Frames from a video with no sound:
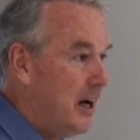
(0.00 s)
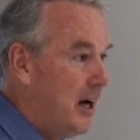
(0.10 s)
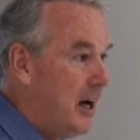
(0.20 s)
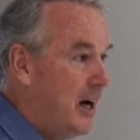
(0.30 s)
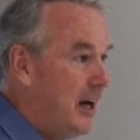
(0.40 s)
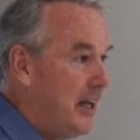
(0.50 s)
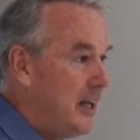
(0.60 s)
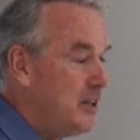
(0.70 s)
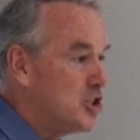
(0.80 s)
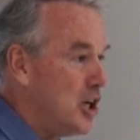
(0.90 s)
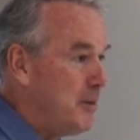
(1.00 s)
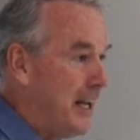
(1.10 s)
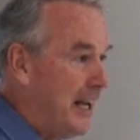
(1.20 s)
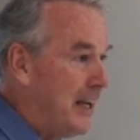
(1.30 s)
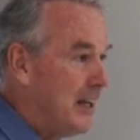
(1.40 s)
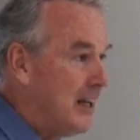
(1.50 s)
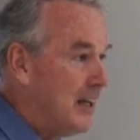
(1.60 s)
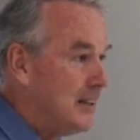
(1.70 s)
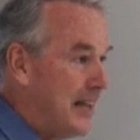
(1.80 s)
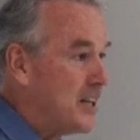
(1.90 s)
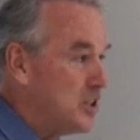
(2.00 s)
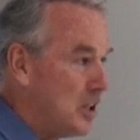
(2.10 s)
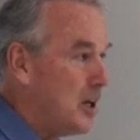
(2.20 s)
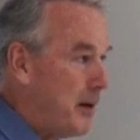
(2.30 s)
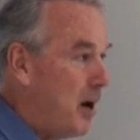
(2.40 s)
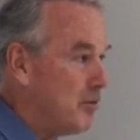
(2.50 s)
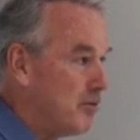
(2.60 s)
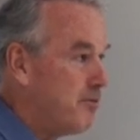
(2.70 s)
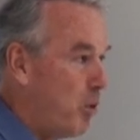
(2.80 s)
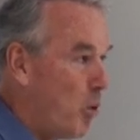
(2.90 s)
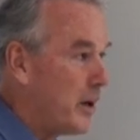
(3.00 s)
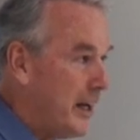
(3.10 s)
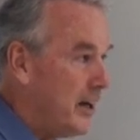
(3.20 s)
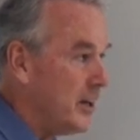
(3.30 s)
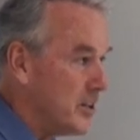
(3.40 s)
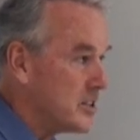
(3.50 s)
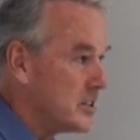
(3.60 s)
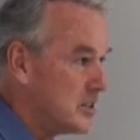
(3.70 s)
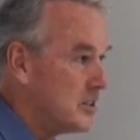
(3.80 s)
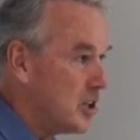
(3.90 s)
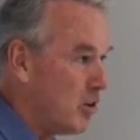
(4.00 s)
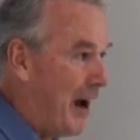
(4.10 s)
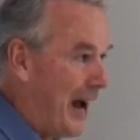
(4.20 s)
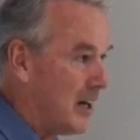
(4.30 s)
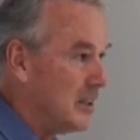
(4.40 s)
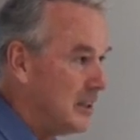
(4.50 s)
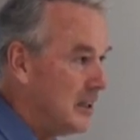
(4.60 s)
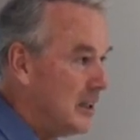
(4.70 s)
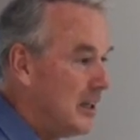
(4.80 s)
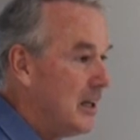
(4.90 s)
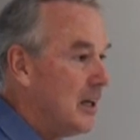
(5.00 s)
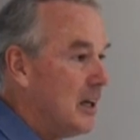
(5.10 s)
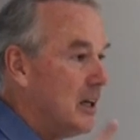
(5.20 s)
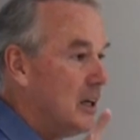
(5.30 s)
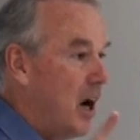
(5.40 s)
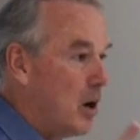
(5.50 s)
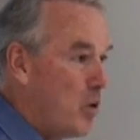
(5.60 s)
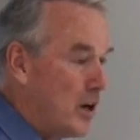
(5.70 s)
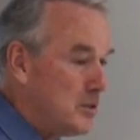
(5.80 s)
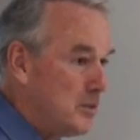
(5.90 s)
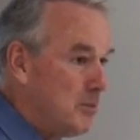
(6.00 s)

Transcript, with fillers: uh, in Germany, that took about four years to crack quantum